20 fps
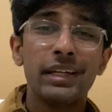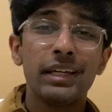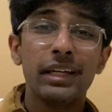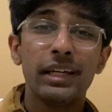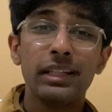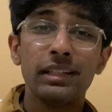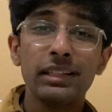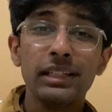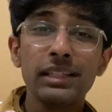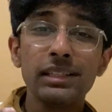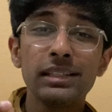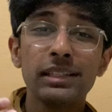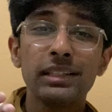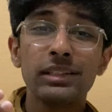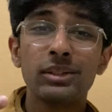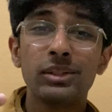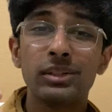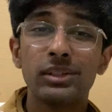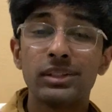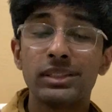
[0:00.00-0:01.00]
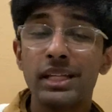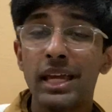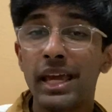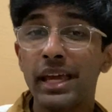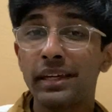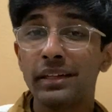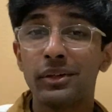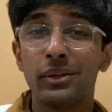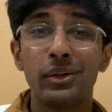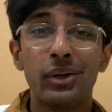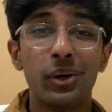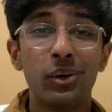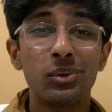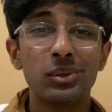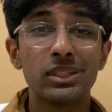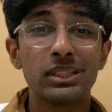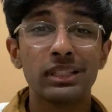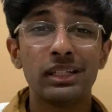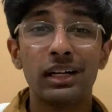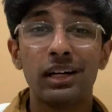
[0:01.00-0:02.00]
at least either take
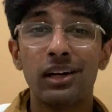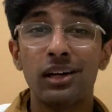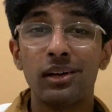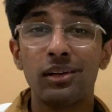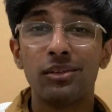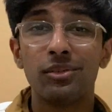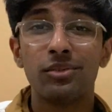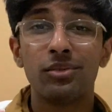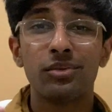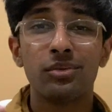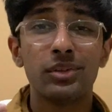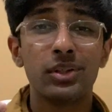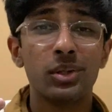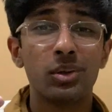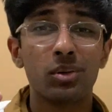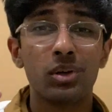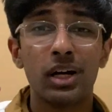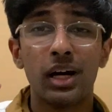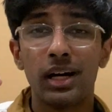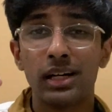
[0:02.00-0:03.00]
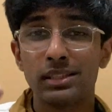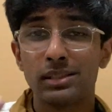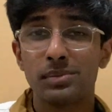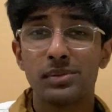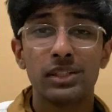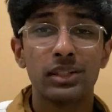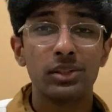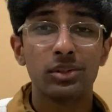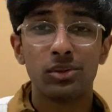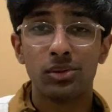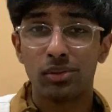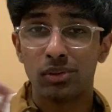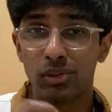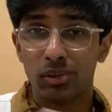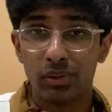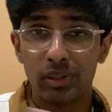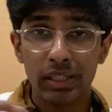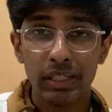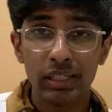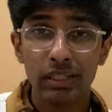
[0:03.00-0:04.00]
note of concepts that you're
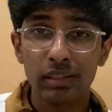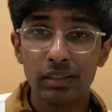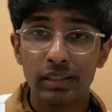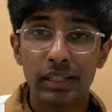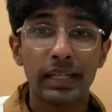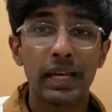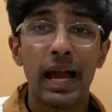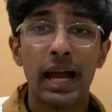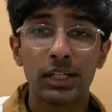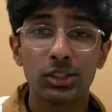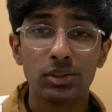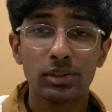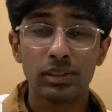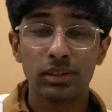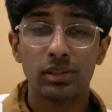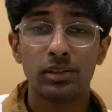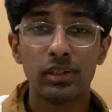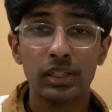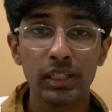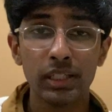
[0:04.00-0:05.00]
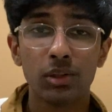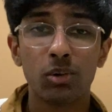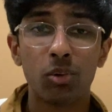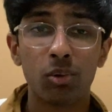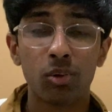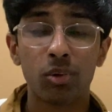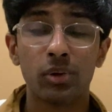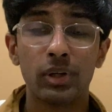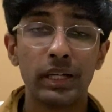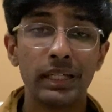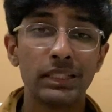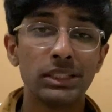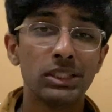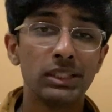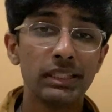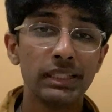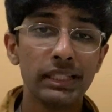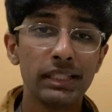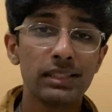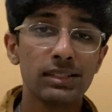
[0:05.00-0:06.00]
learning, like actually learning, or at
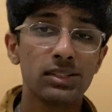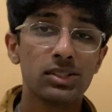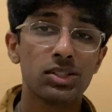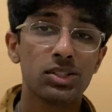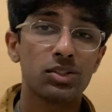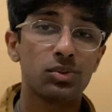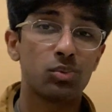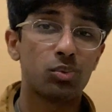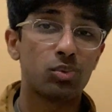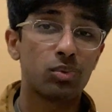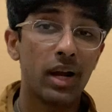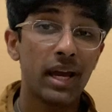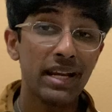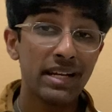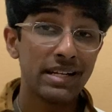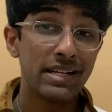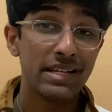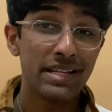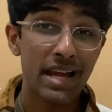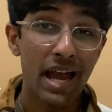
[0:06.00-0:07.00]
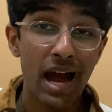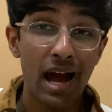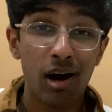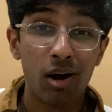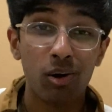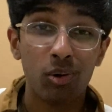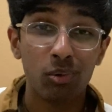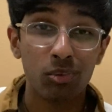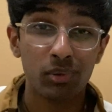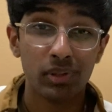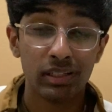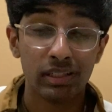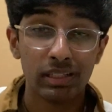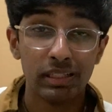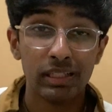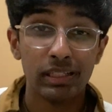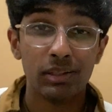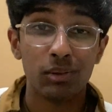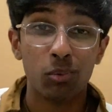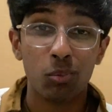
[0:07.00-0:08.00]
least just write
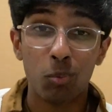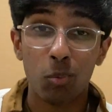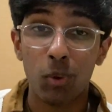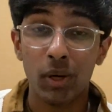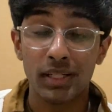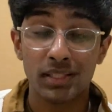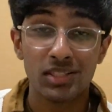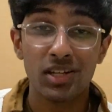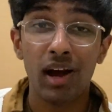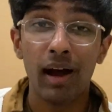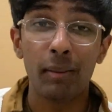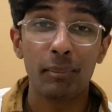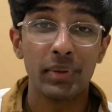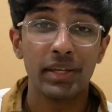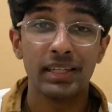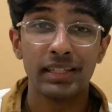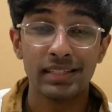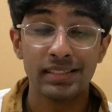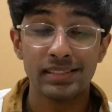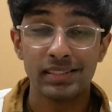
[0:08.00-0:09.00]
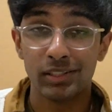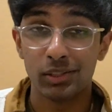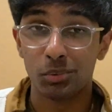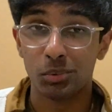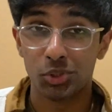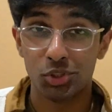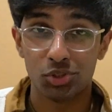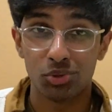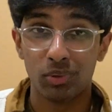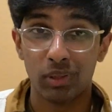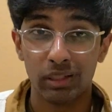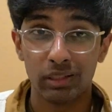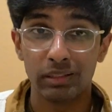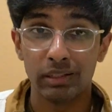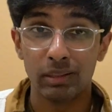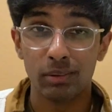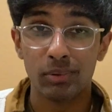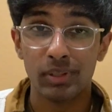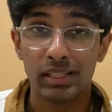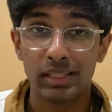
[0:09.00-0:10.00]
down what topic it is that you were
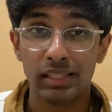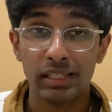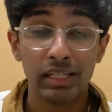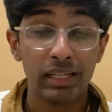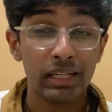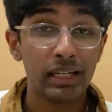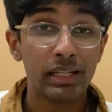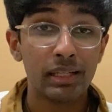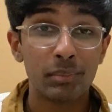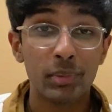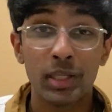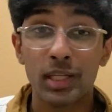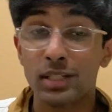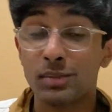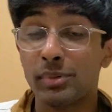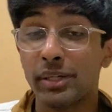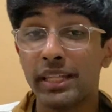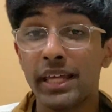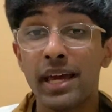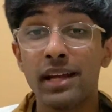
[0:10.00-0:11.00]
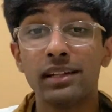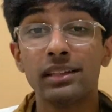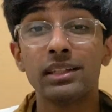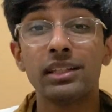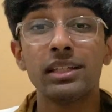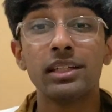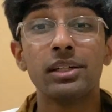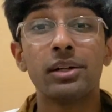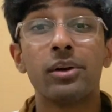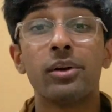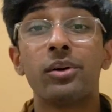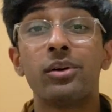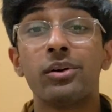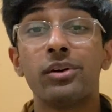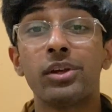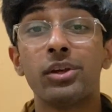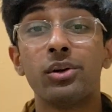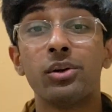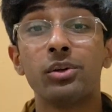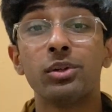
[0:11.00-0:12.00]
struggling with. Because by the end of the year,
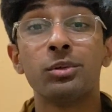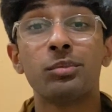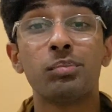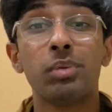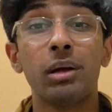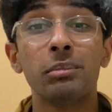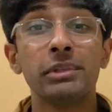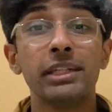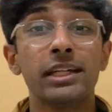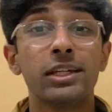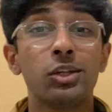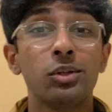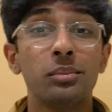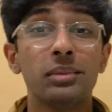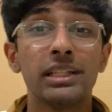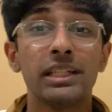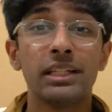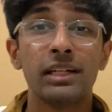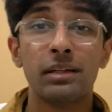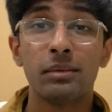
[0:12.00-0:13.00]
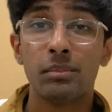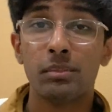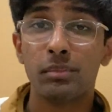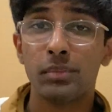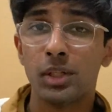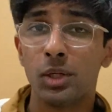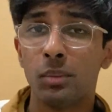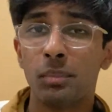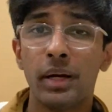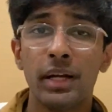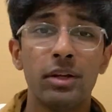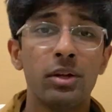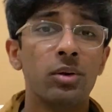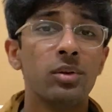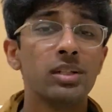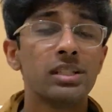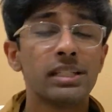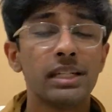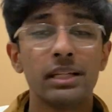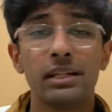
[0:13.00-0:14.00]
you've probably accumulated, by
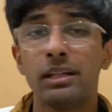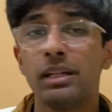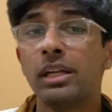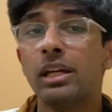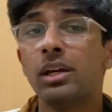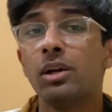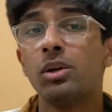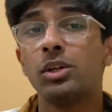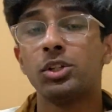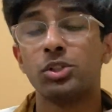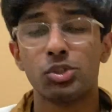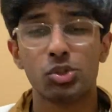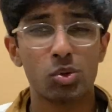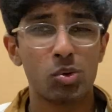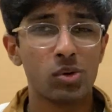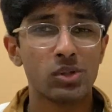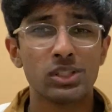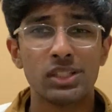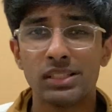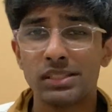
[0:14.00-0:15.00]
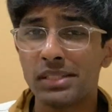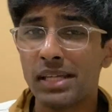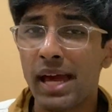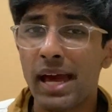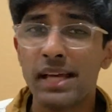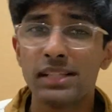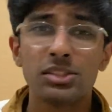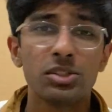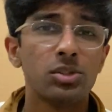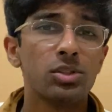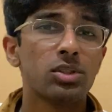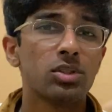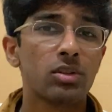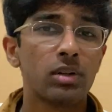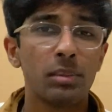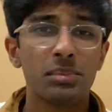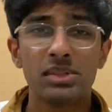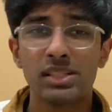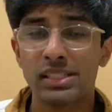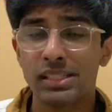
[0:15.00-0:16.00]
noticing your scores on tests, your
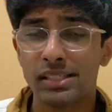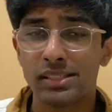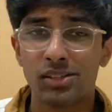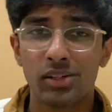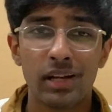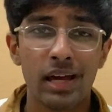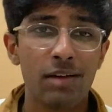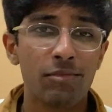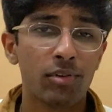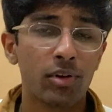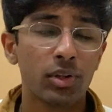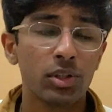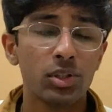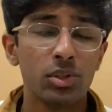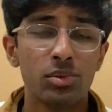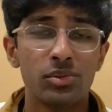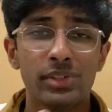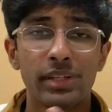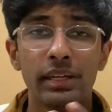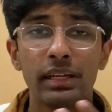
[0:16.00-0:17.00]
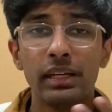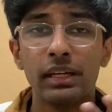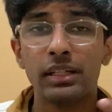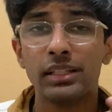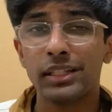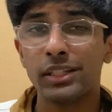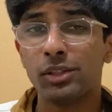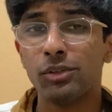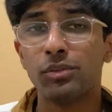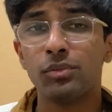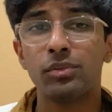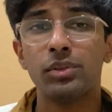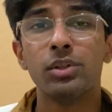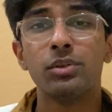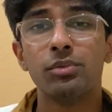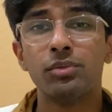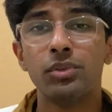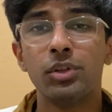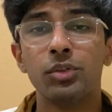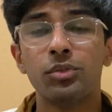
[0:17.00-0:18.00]
discrepancies on FRQs, that
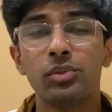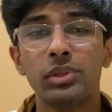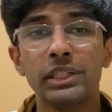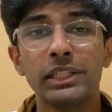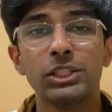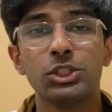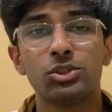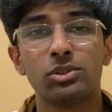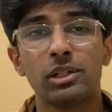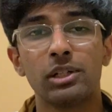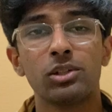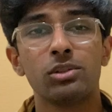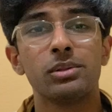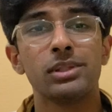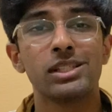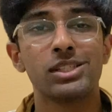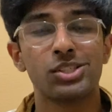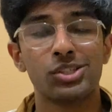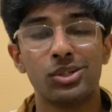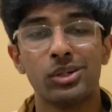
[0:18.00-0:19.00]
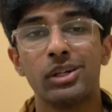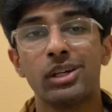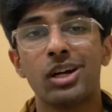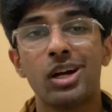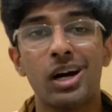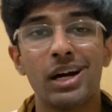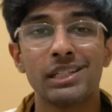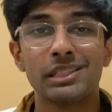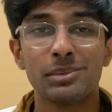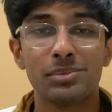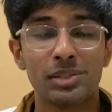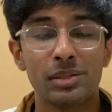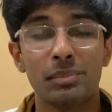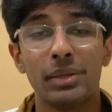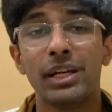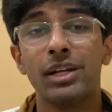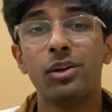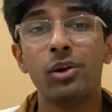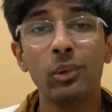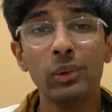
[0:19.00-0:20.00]
you've really struggled with certain concepts. And
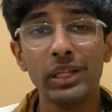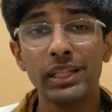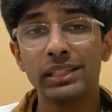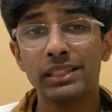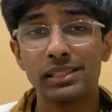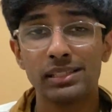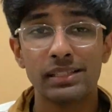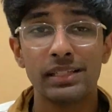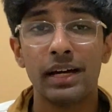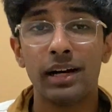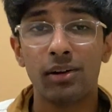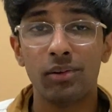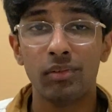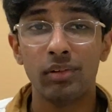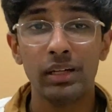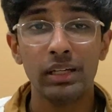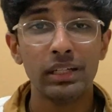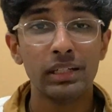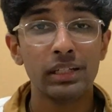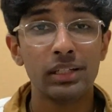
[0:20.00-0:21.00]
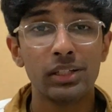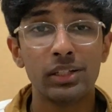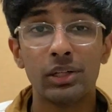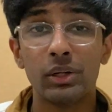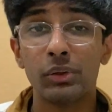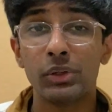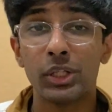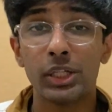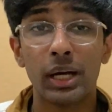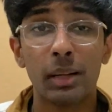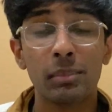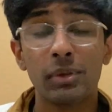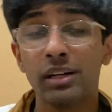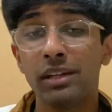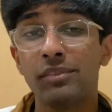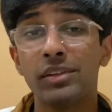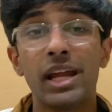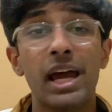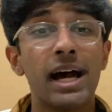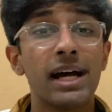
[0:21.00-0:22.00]
by noting this down, I'm not
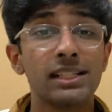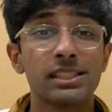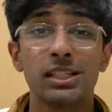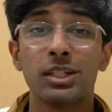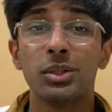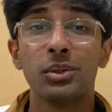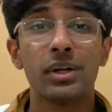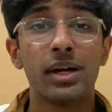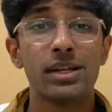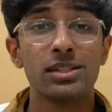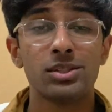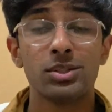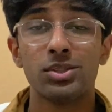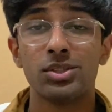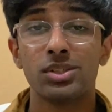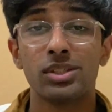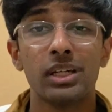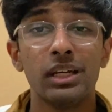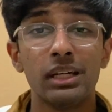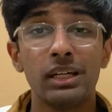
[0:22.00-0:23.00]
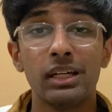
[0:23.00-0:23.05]
even asking you guys to just